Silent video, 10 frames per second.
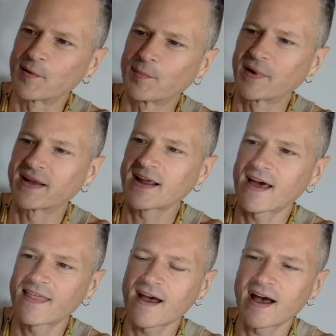But
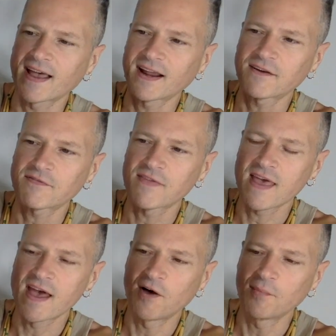I, I got it for
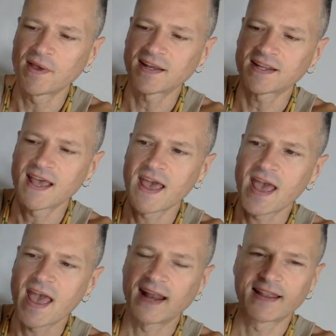the helmet
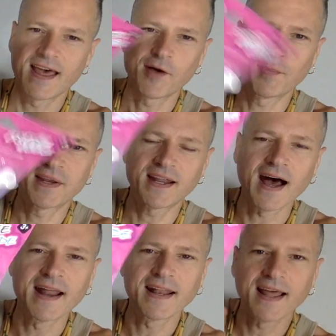and the helmet,
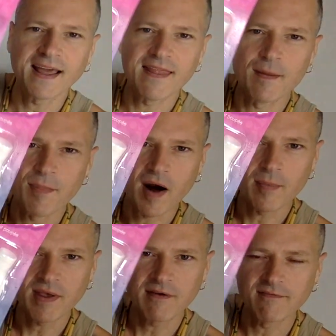unlike the
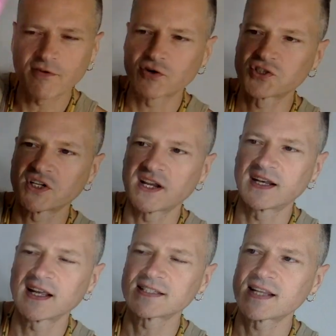Barbie version,
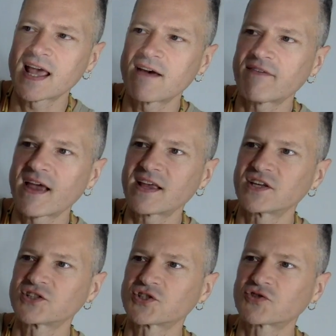doesn't have a
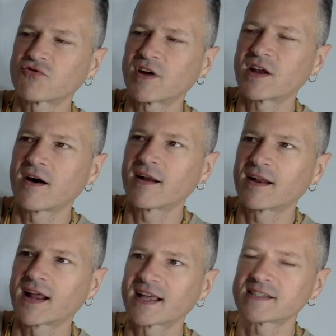screen on
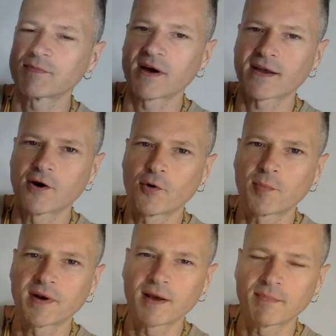it. I guess I'm not going to
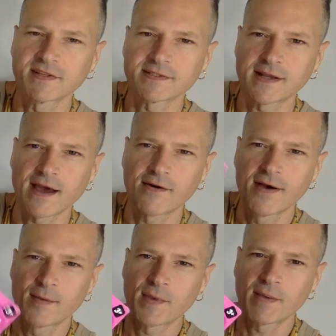open up this now.
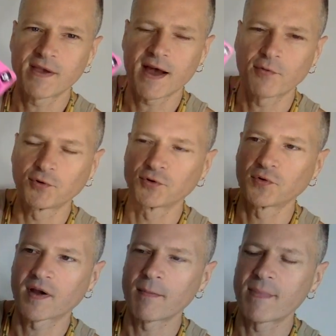Maybe I will do
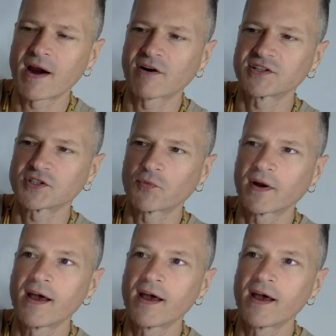a comparison one.